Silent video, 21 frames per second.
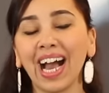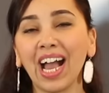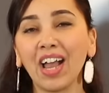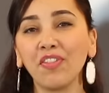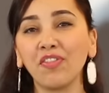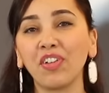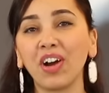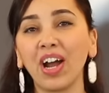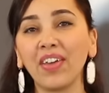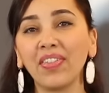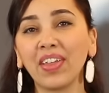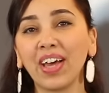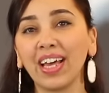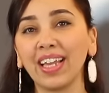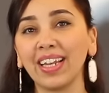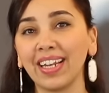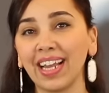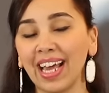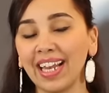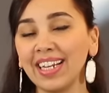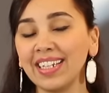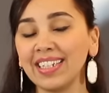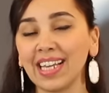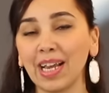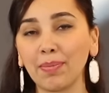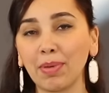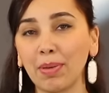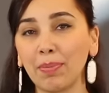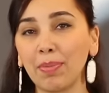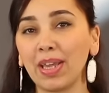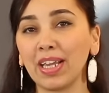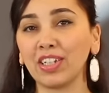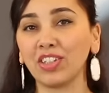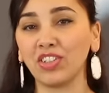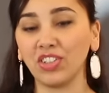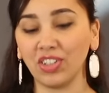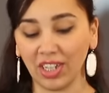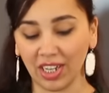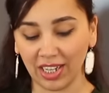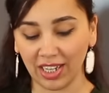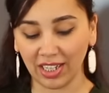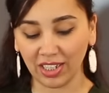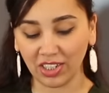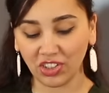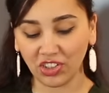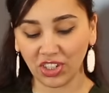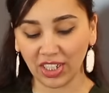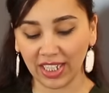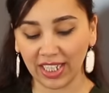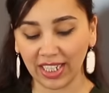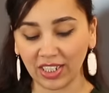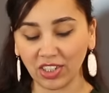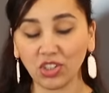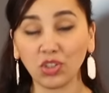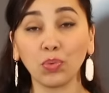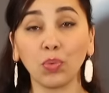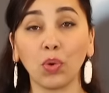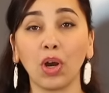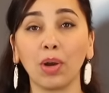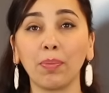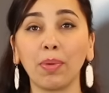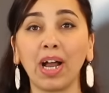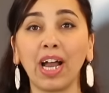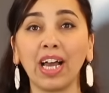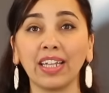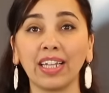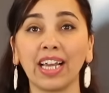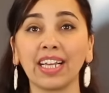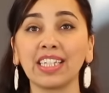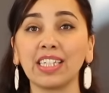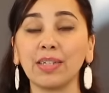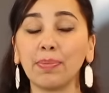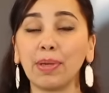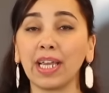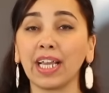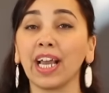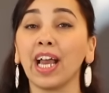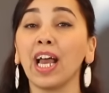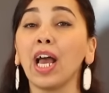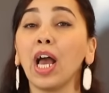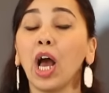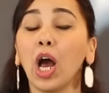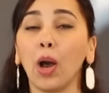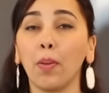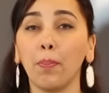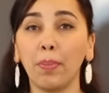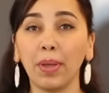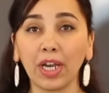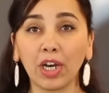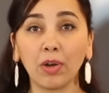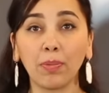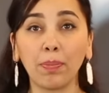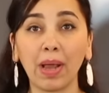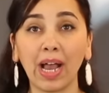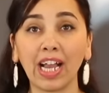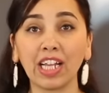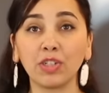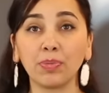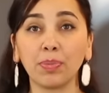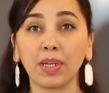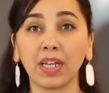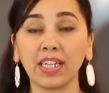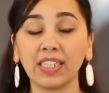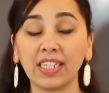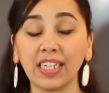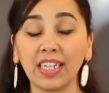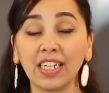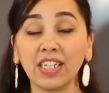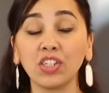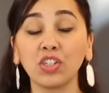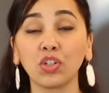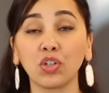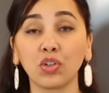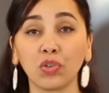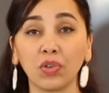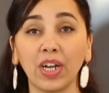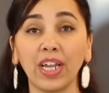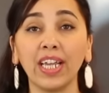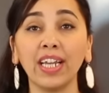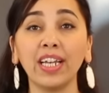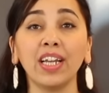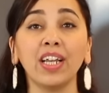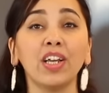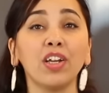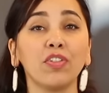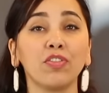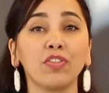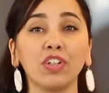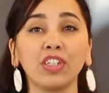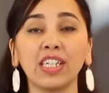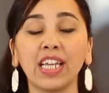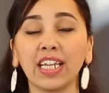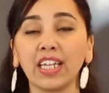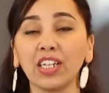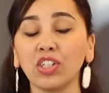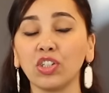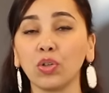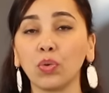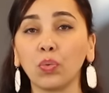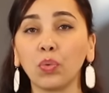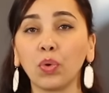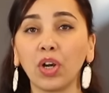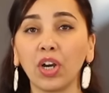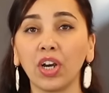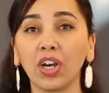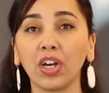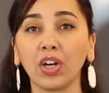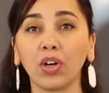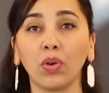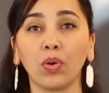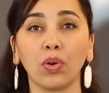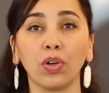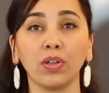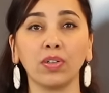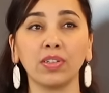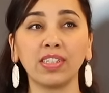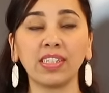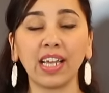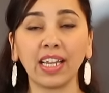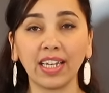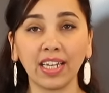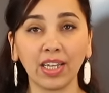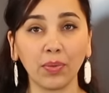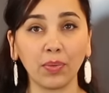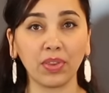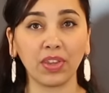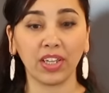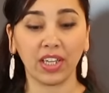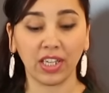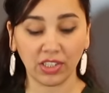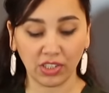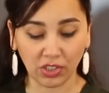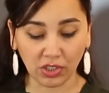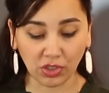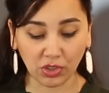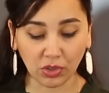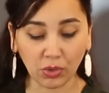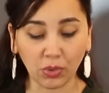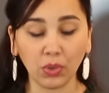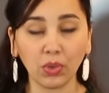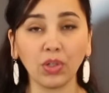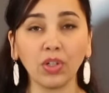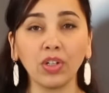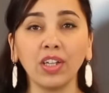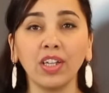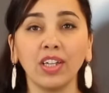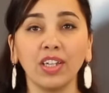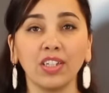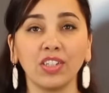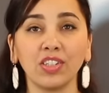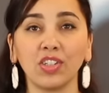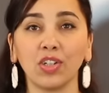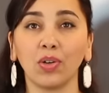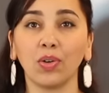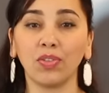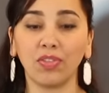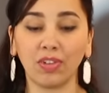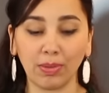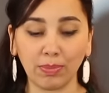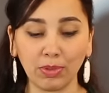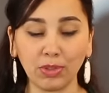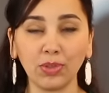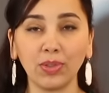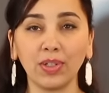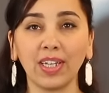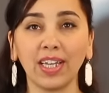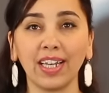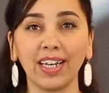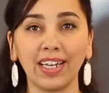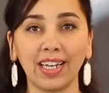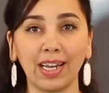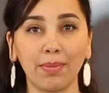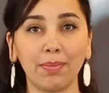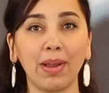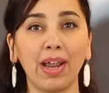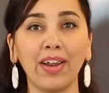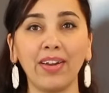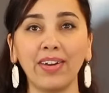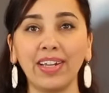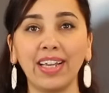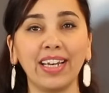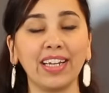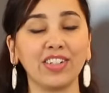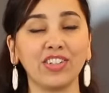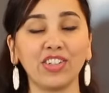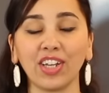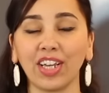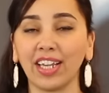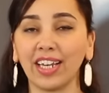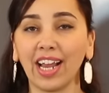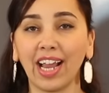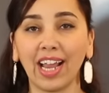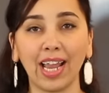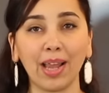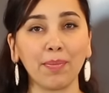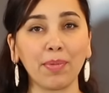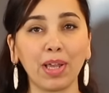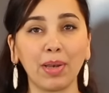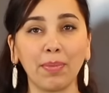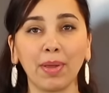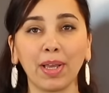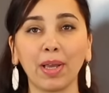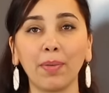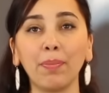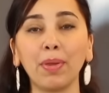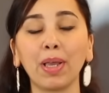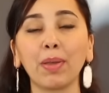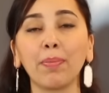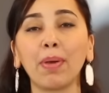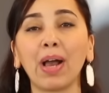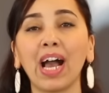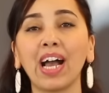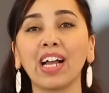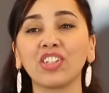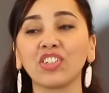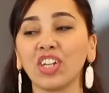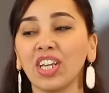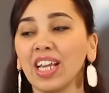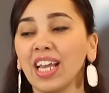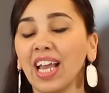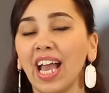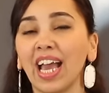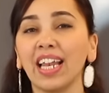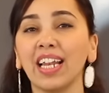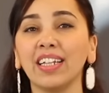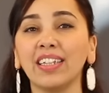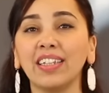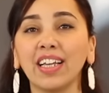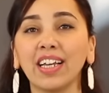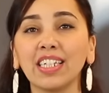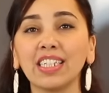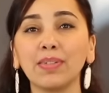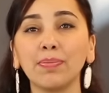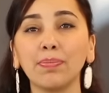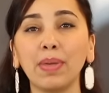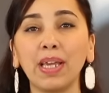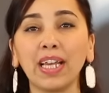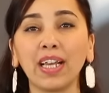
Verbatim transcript: I find that anytime I make chicken shawarma, I like to make a bigger batch because it is great for taking to work or sending it with the kids to school. So if I'm doing it and I'm marinating chicken, I am going to make a big batch, and it does